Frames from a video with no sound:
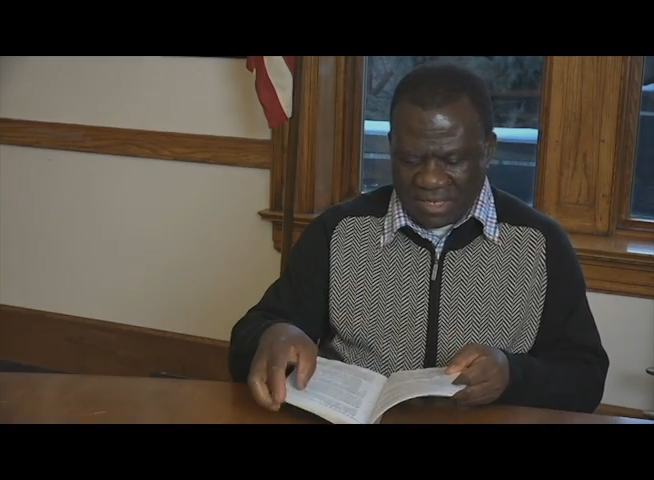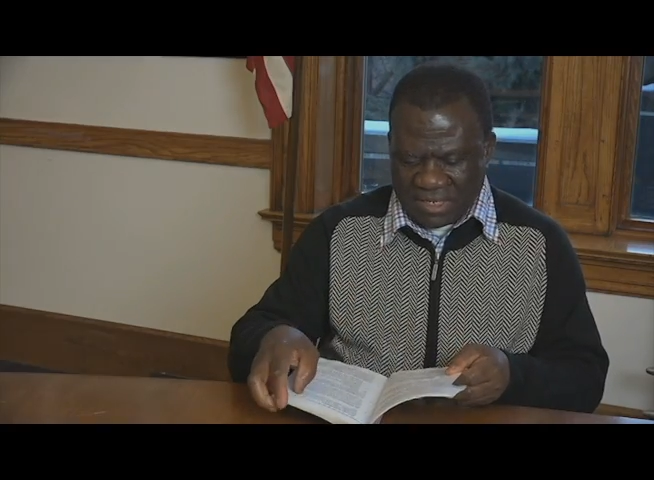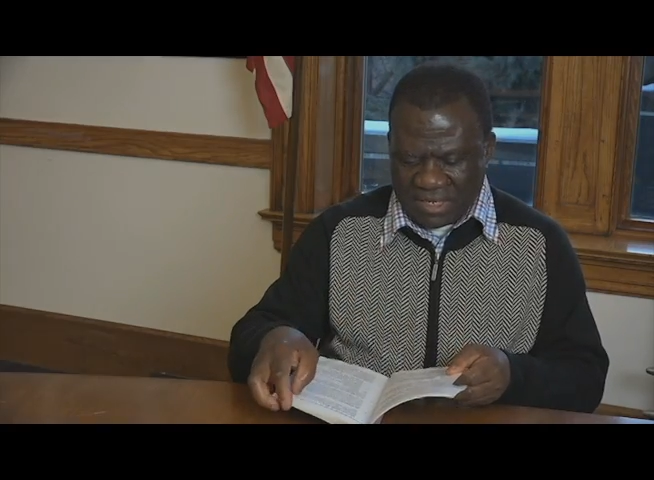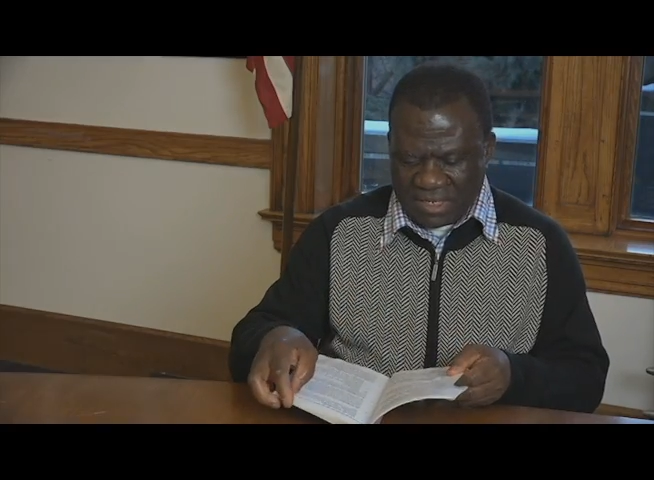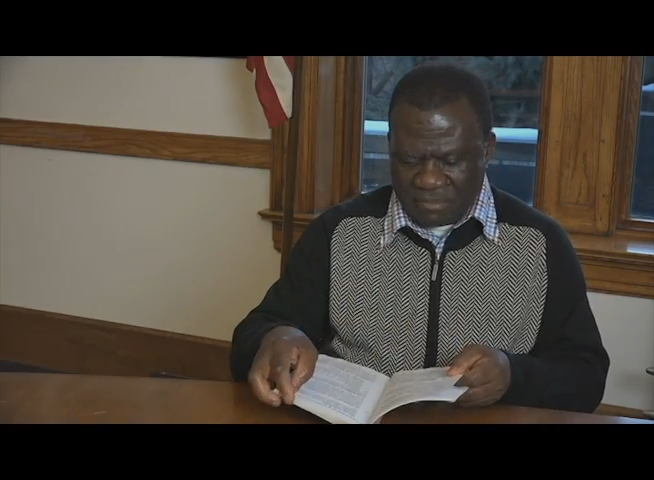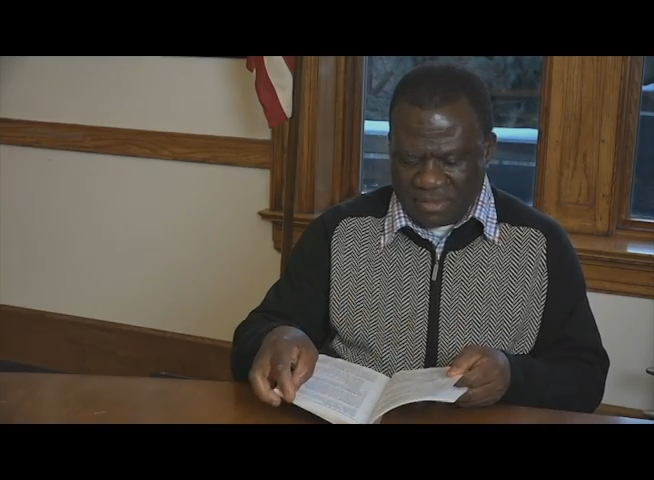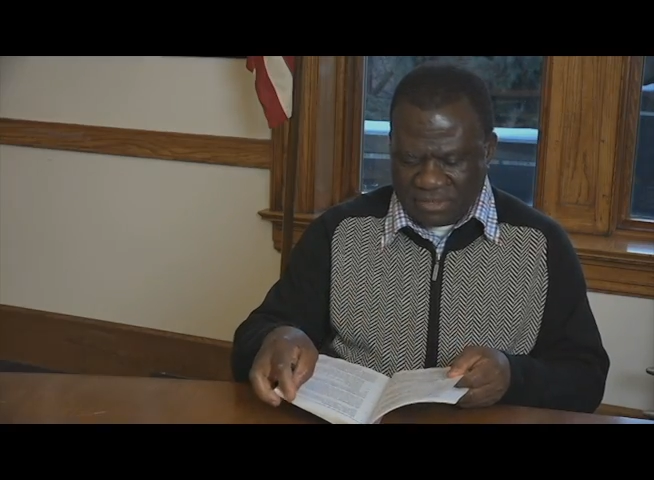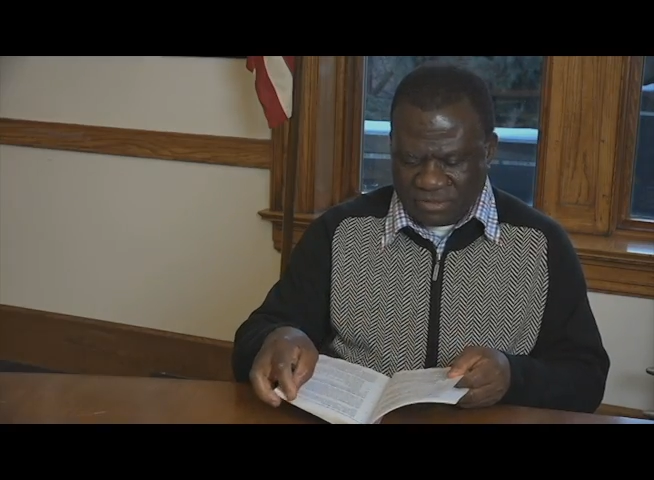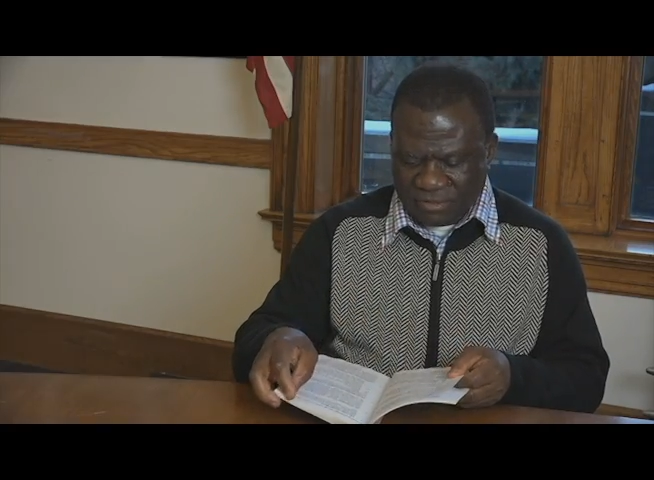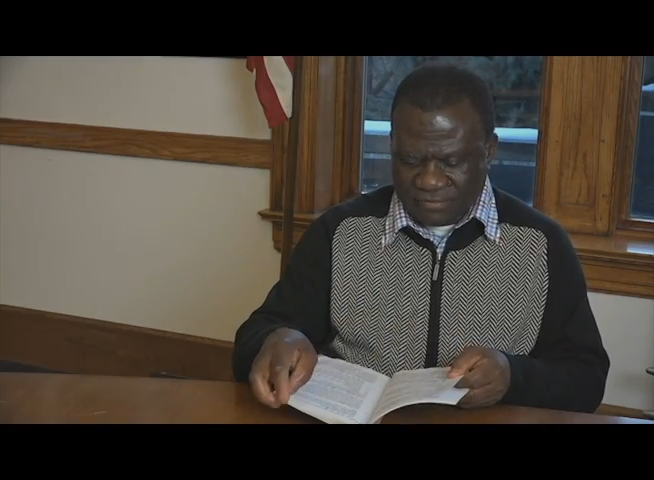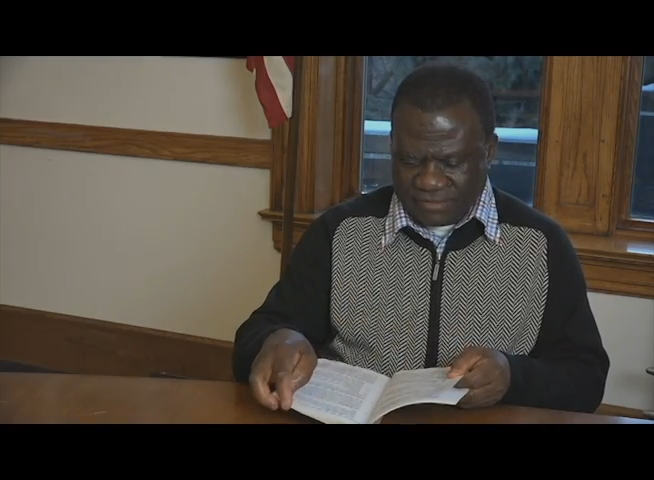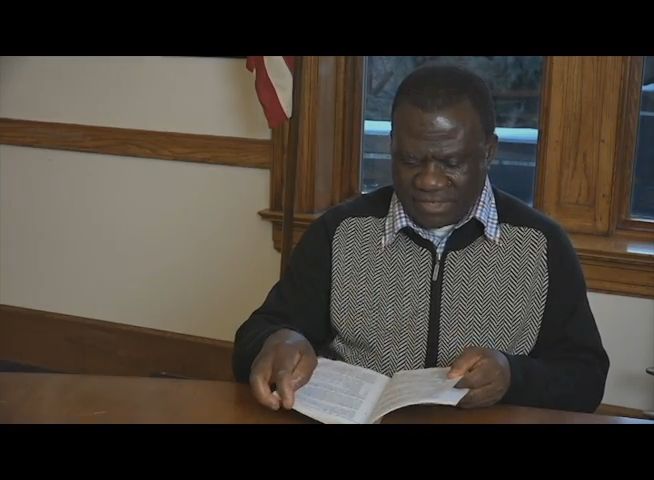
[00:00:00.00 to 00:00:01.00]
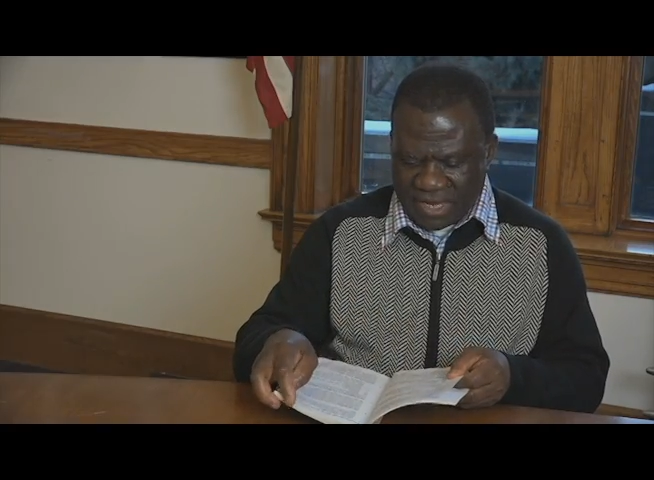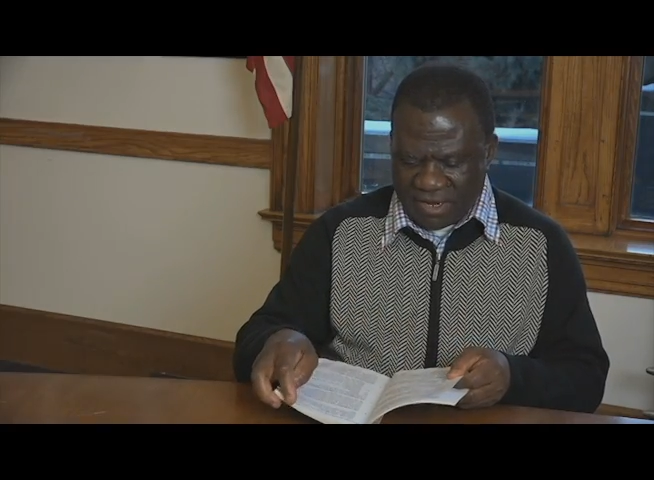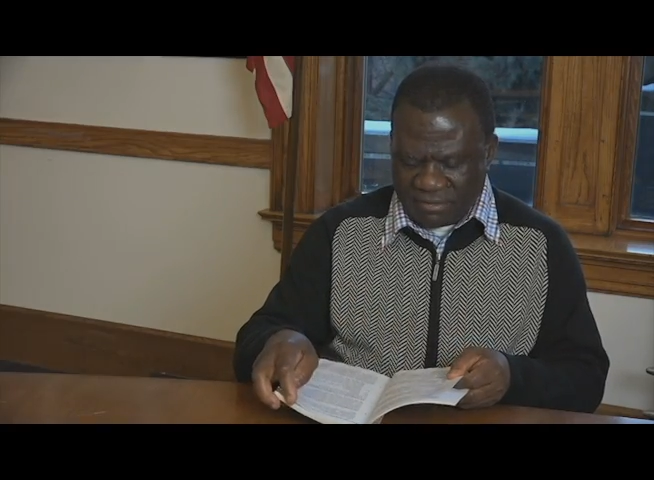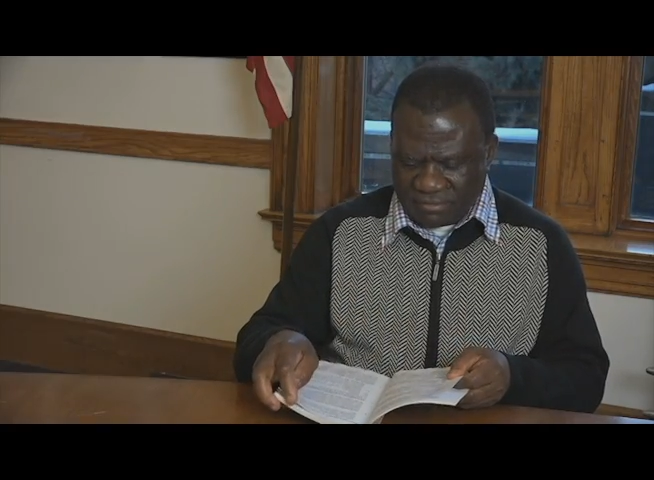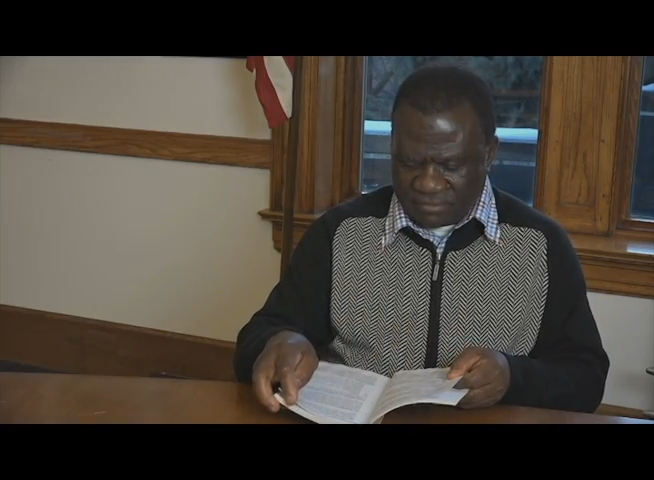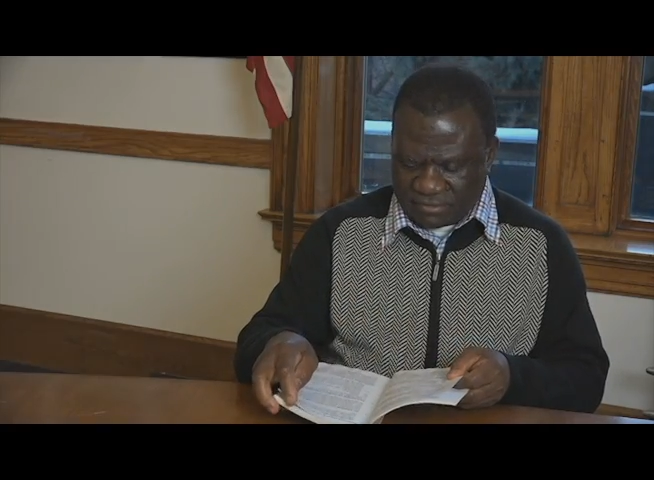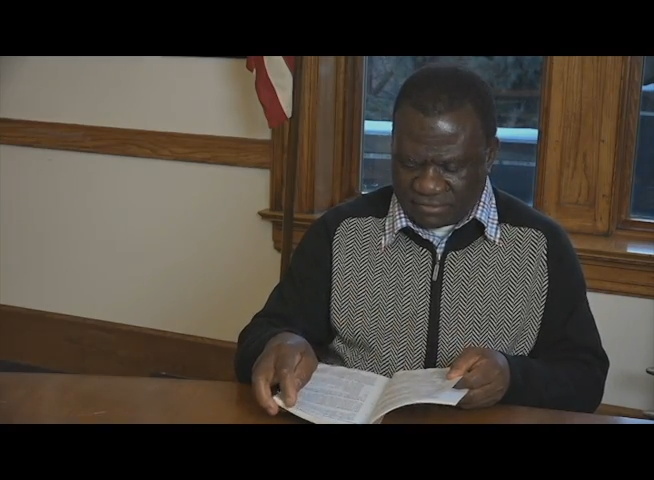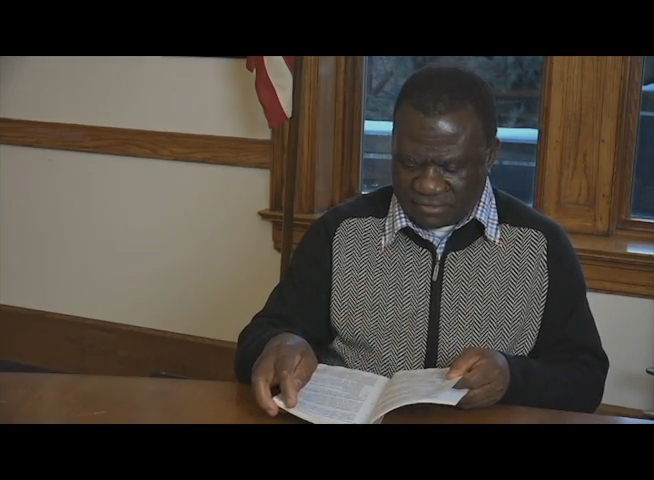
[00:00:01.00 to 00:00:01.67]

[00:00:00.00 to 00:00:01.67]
element of sales.